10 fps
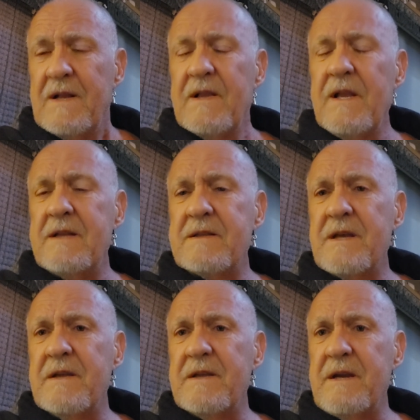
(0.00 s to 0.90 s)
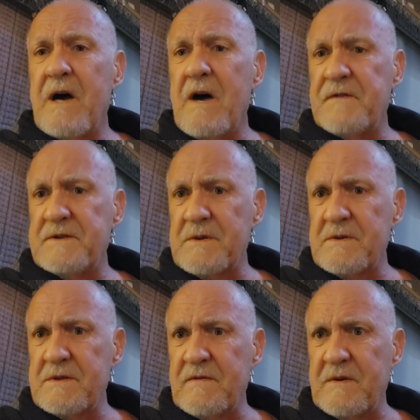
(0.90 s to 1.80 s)
Let the
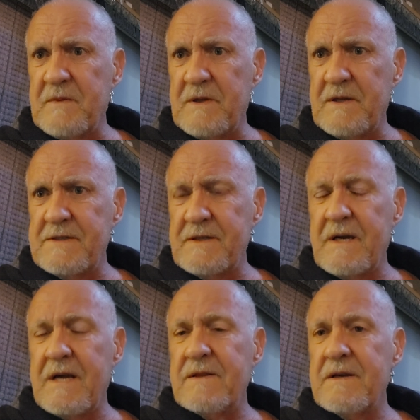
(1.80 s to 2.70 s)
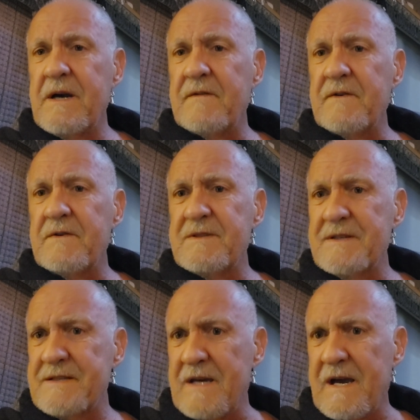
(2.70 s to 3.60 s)
officers of the militia and the governors
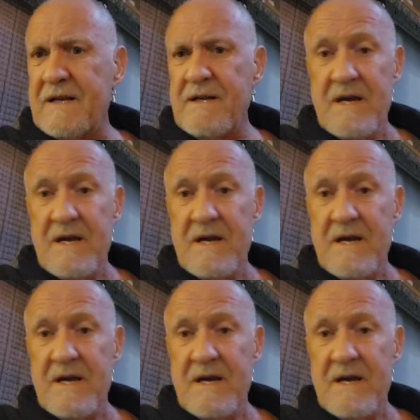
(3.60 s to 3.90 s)
decide